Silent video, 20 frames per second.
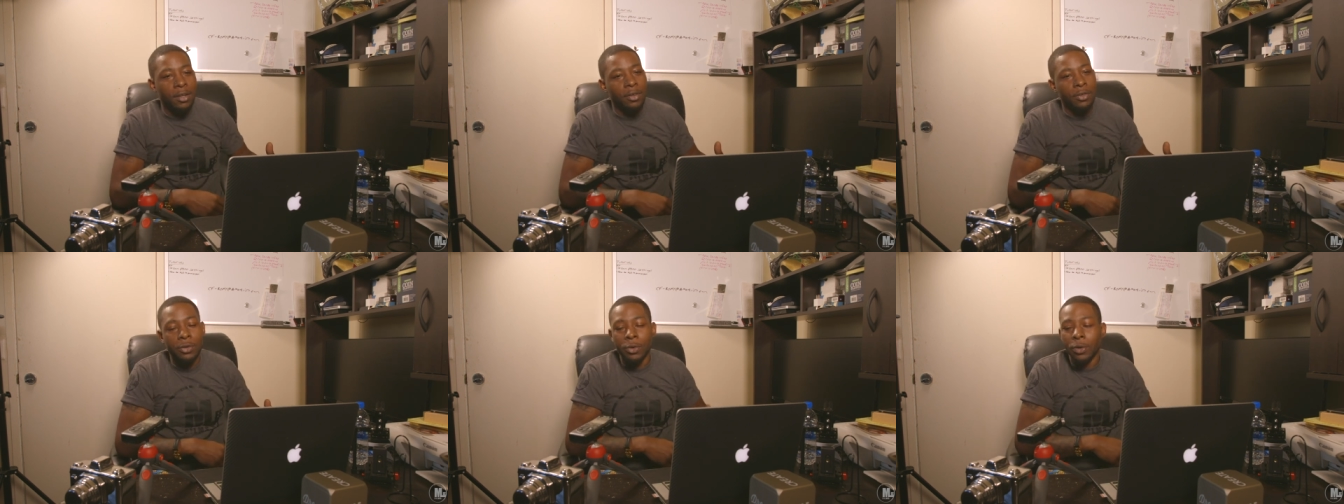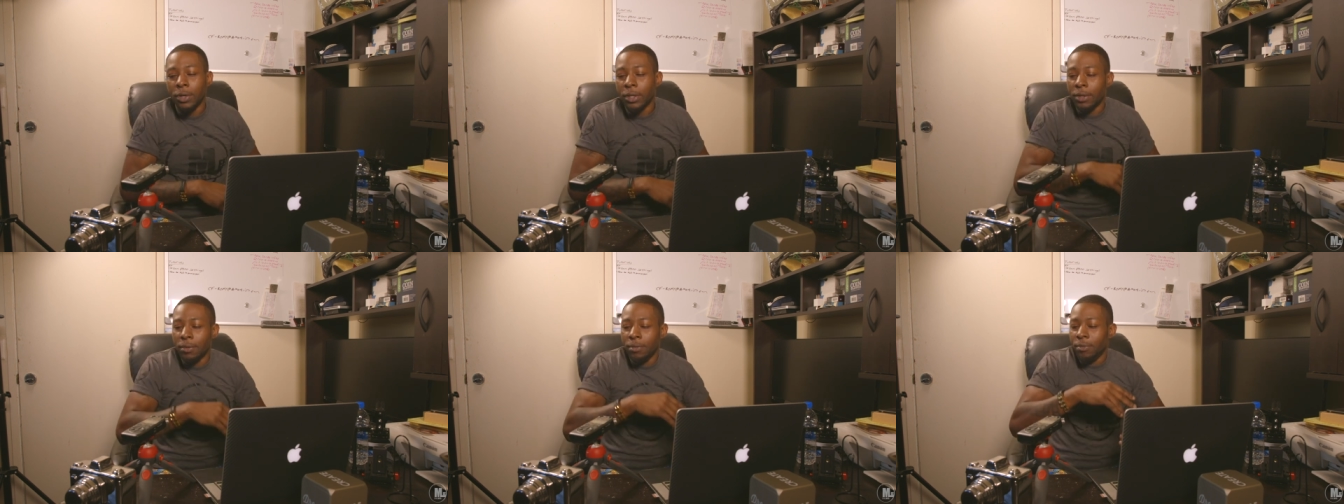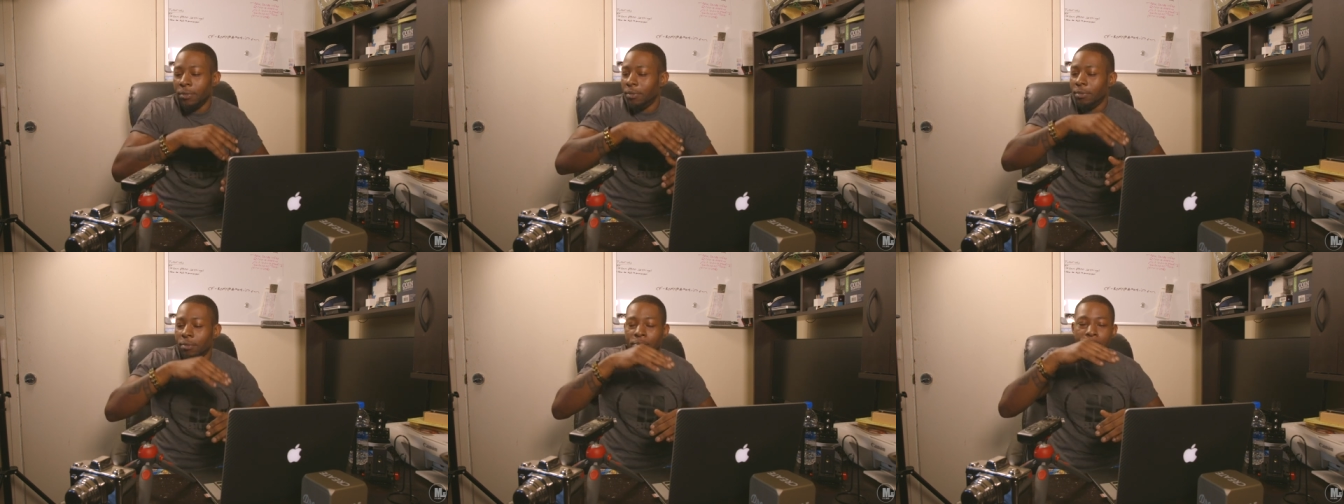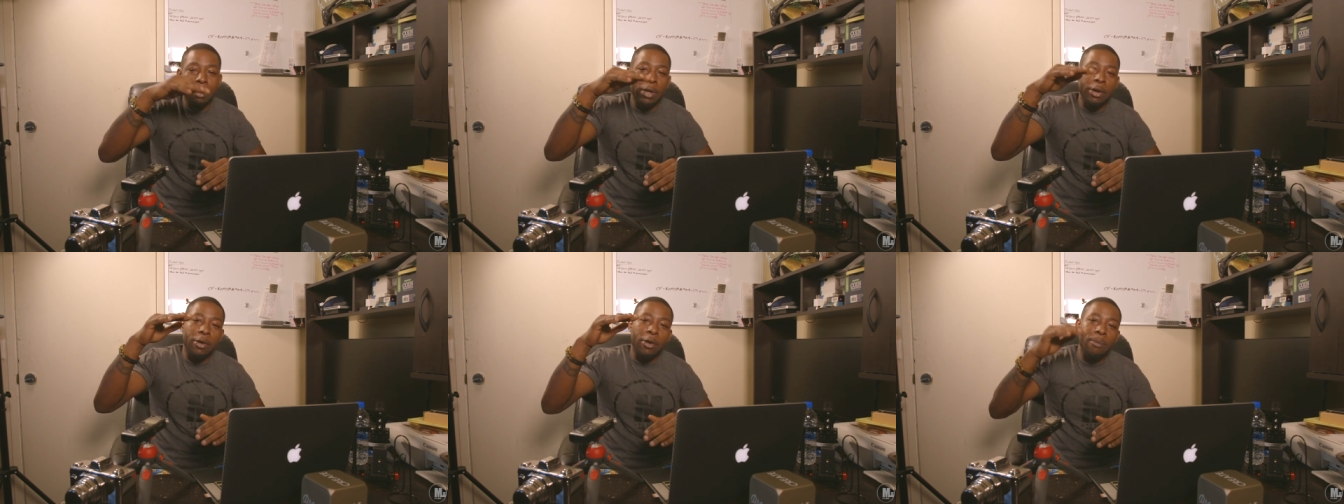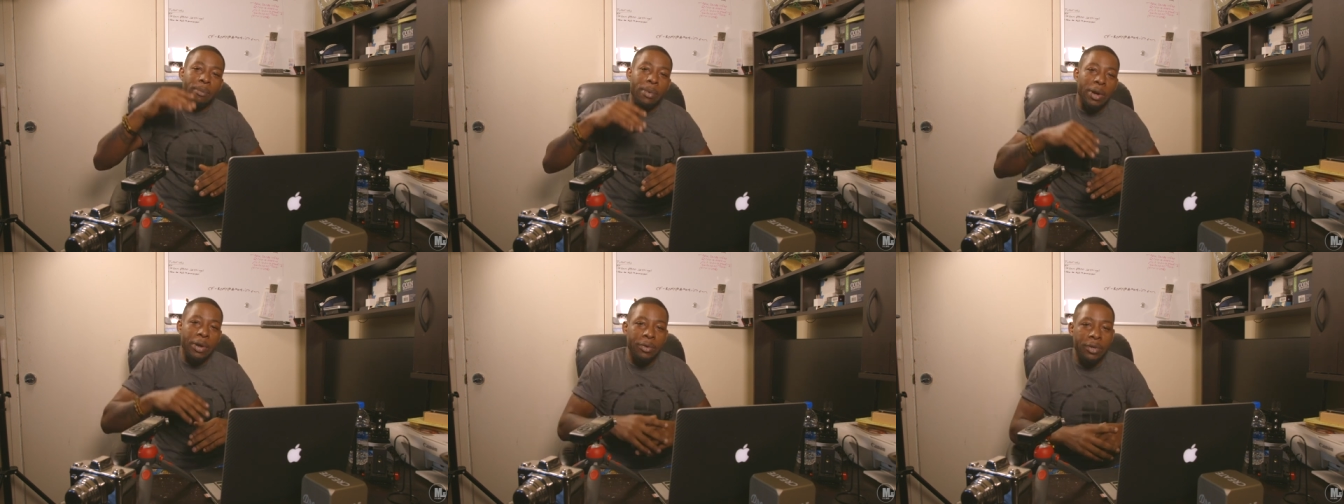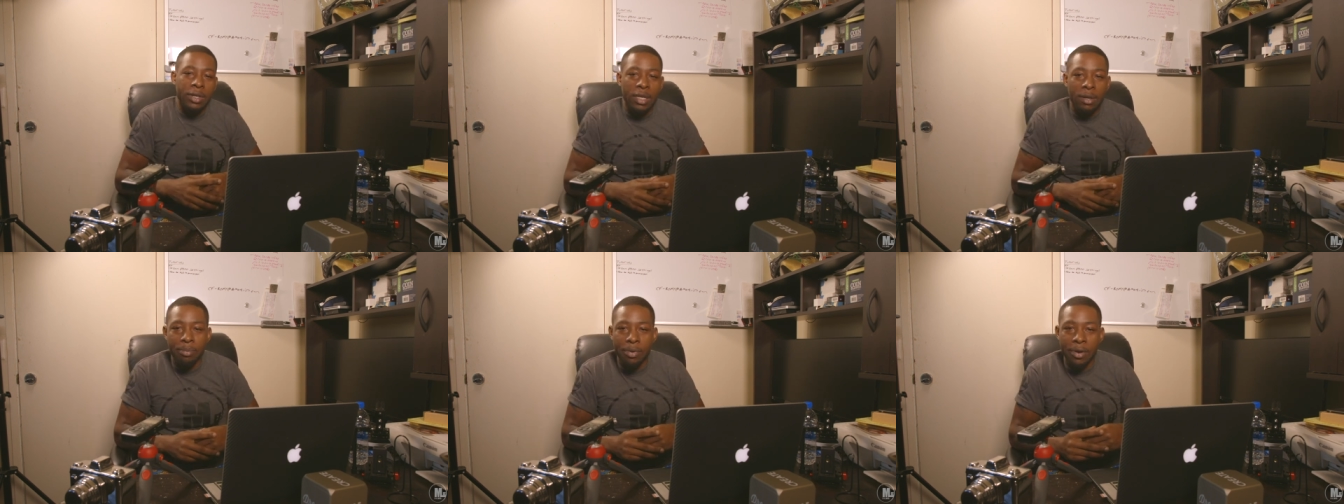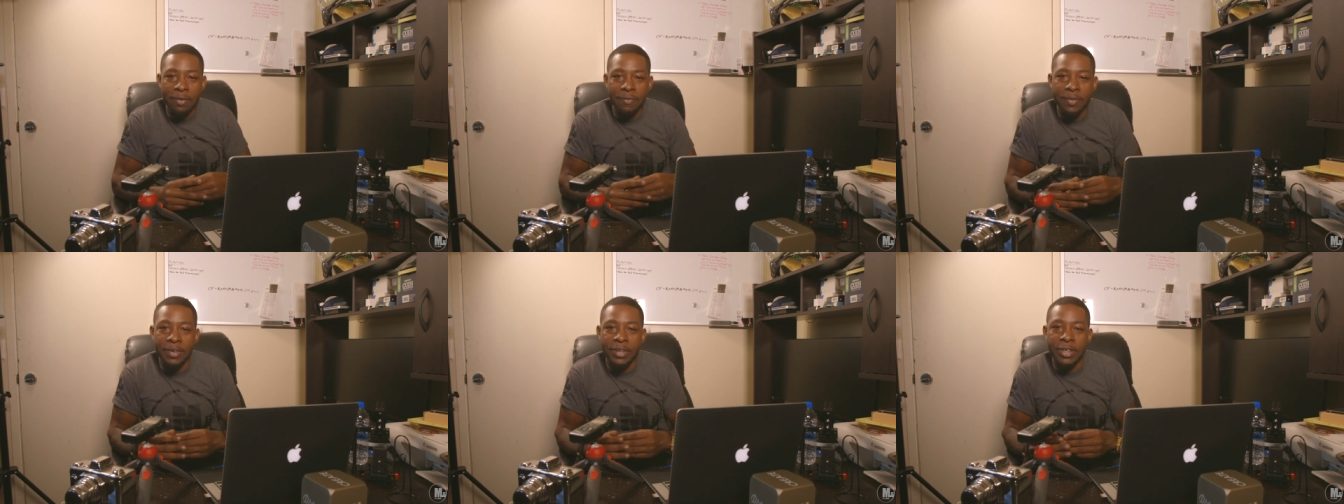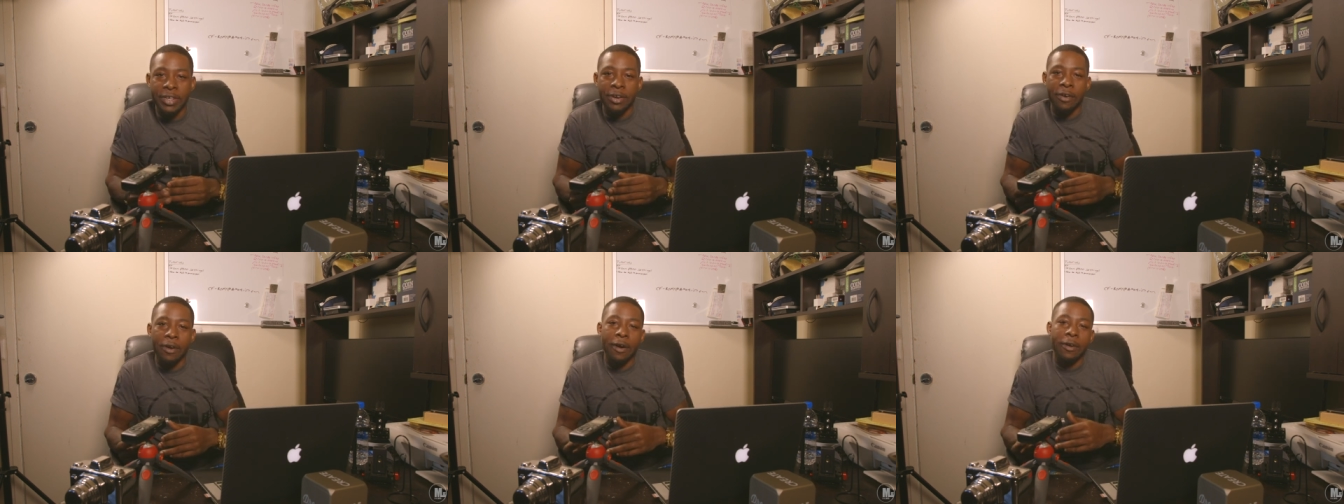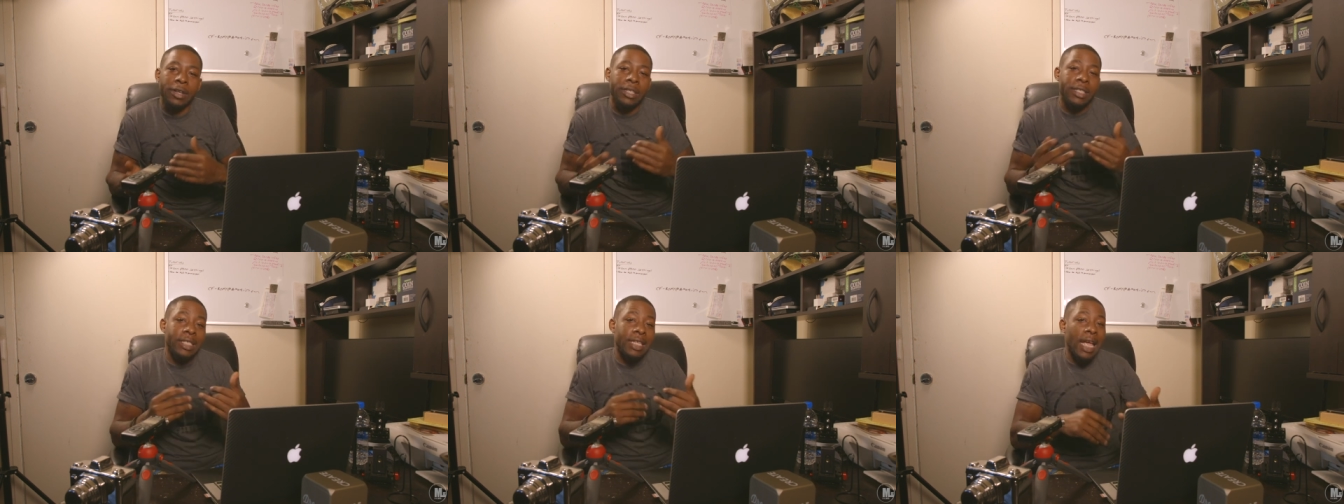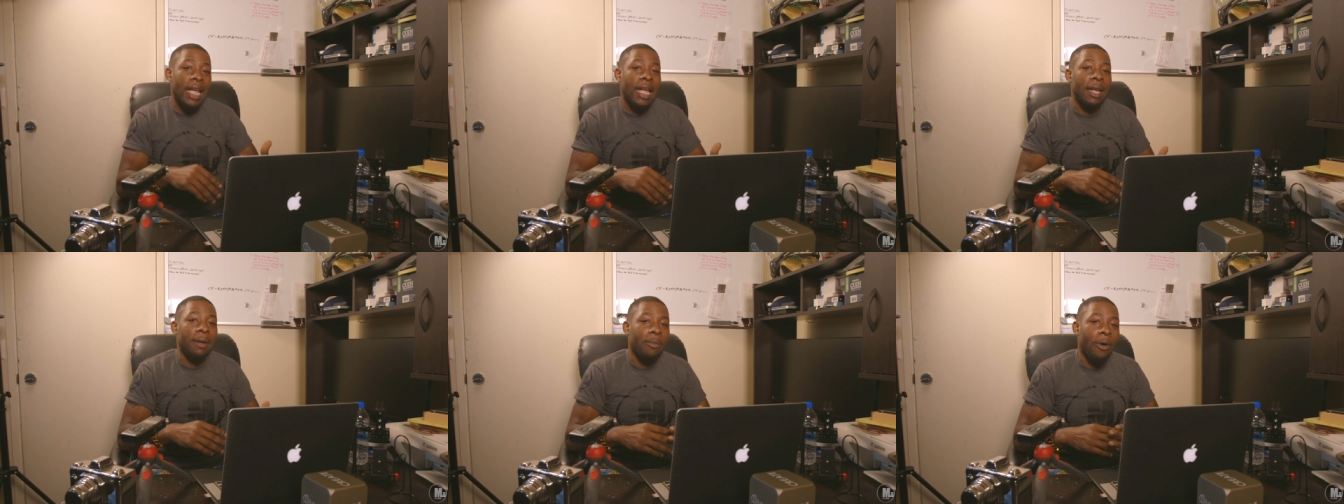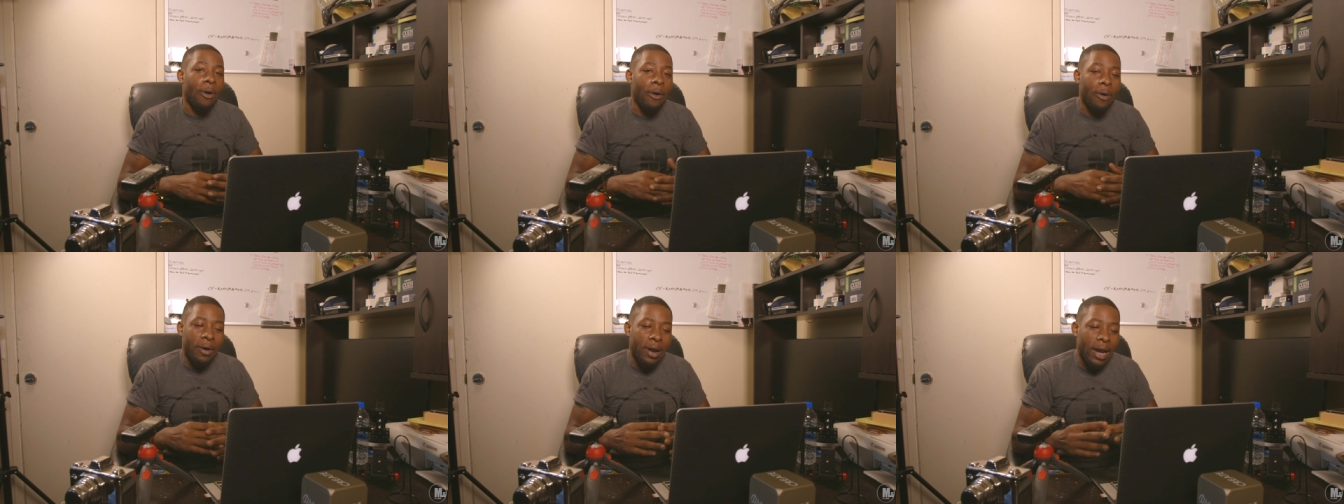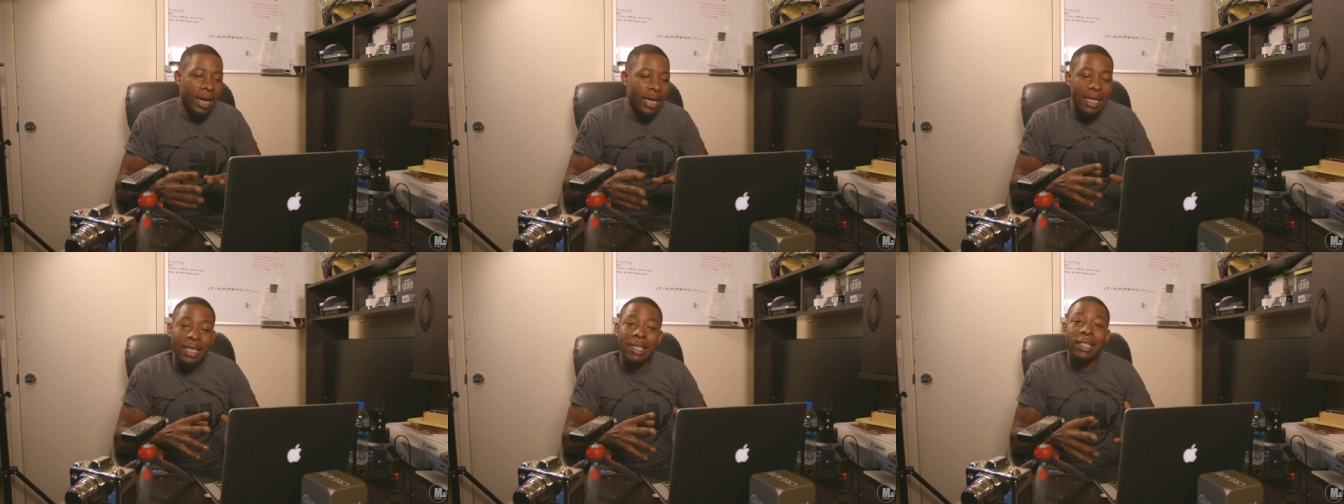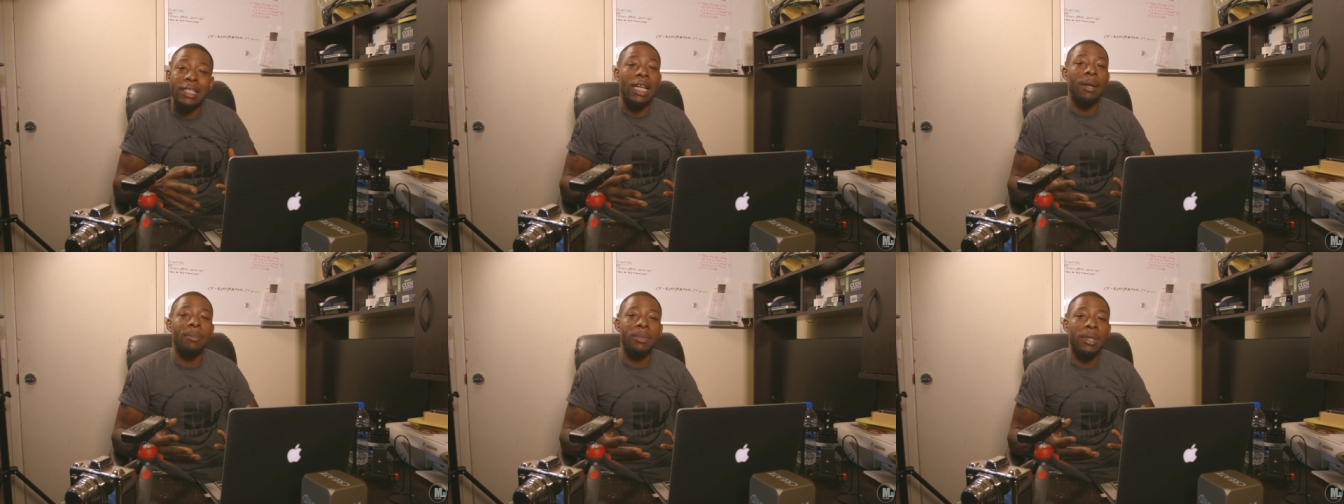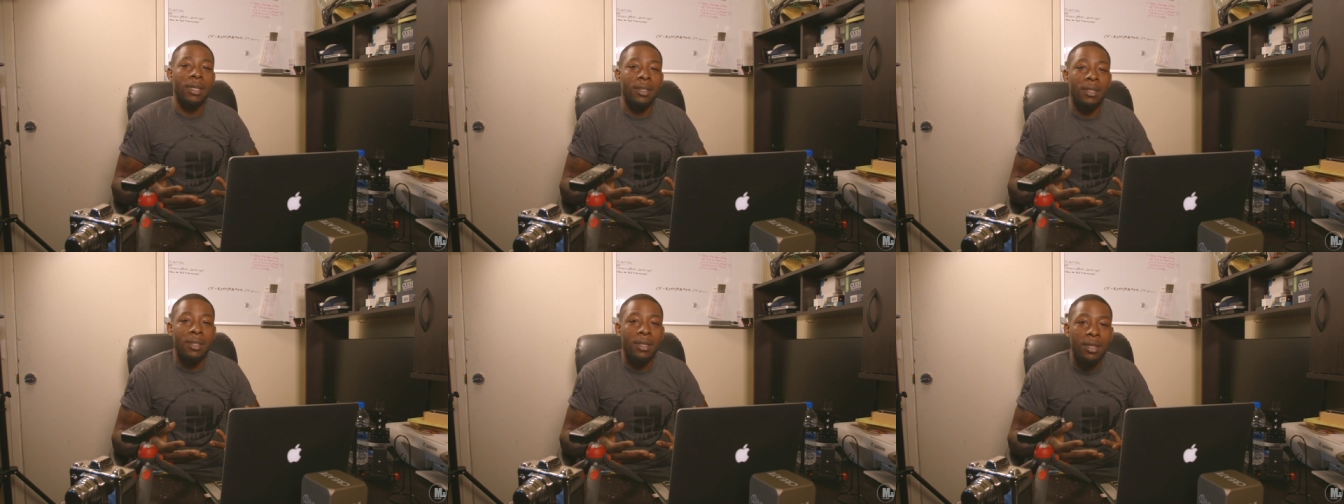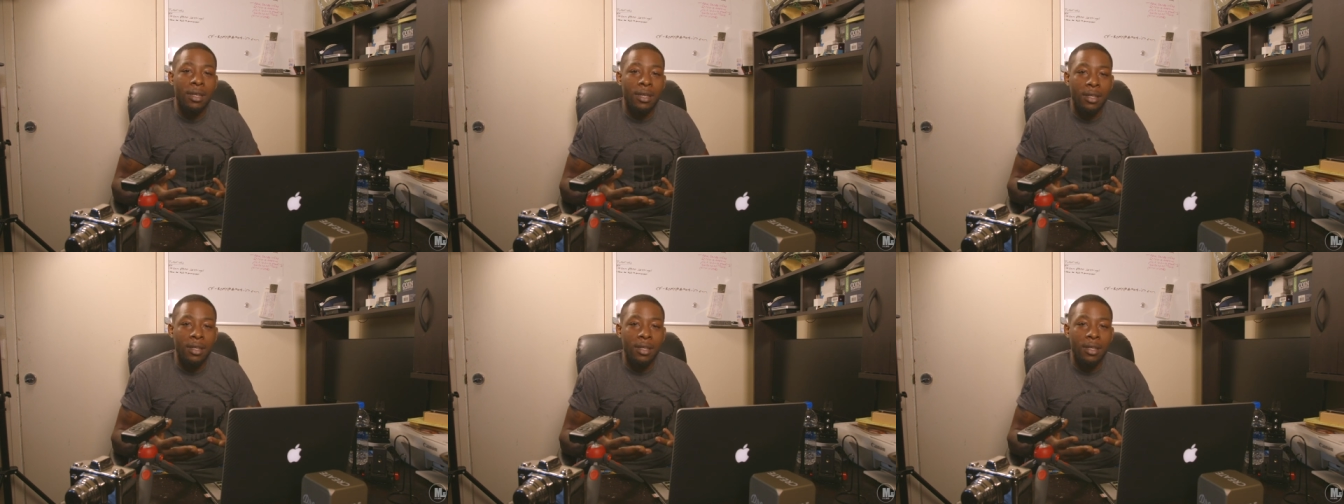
Doing bigger and bigger than the previous year are the same or at least something.